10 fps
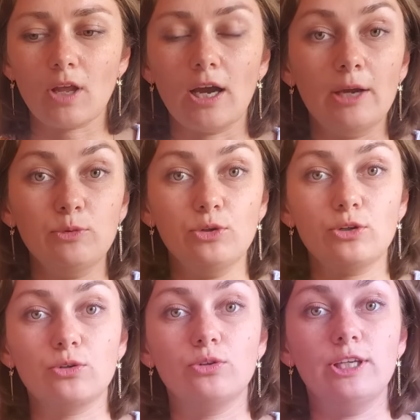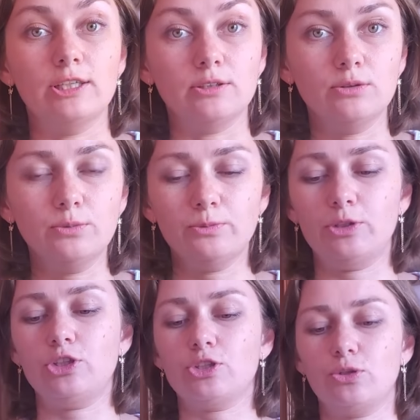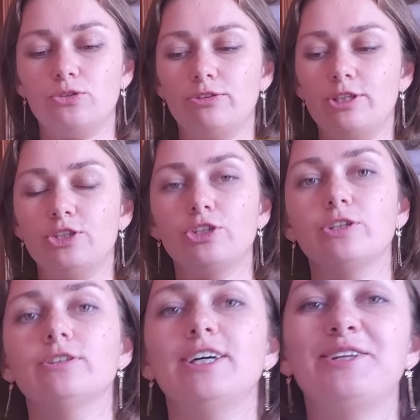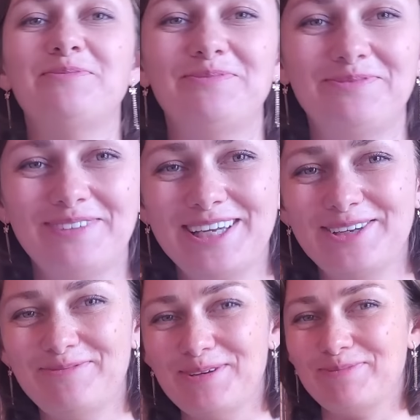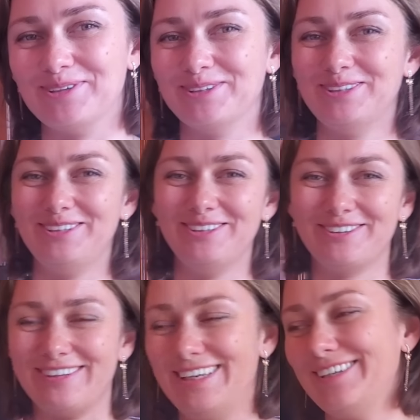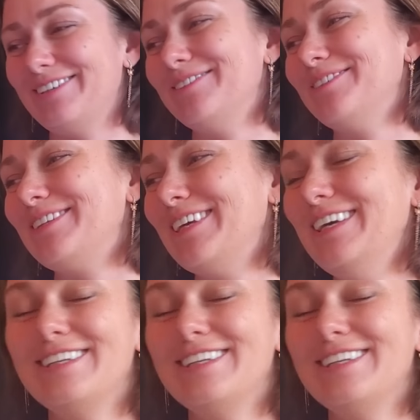I'm doing on yellow, which is not traditional, and many people in Ukraine who would